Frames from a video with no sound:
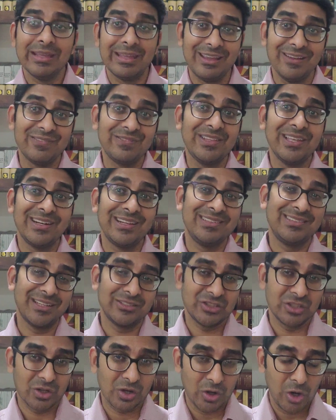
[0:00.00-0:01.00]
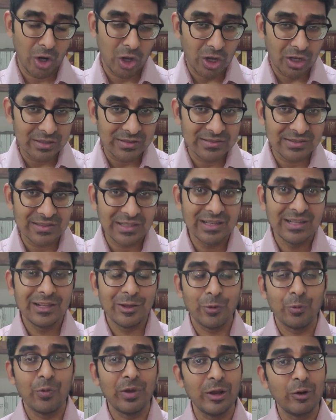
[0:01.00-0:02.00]
If there is such a clause
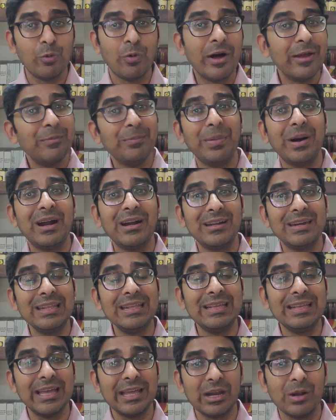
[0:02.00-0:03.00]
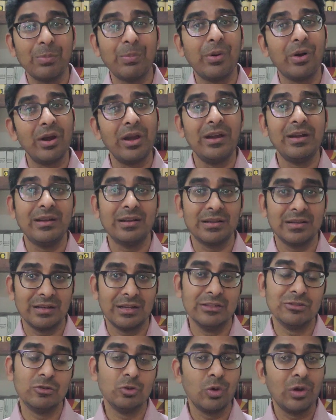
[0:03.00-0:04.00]
where one party can appoint
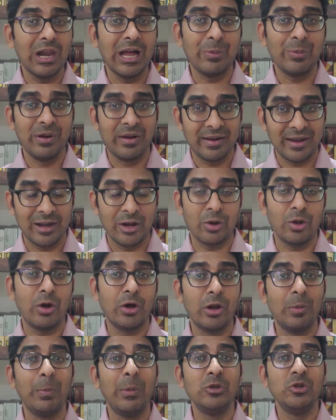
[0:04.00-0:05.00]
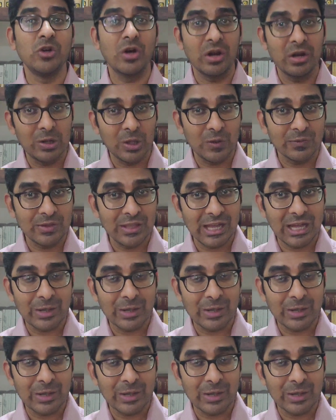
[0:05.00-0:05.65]
a sole arbitrator or a majority of the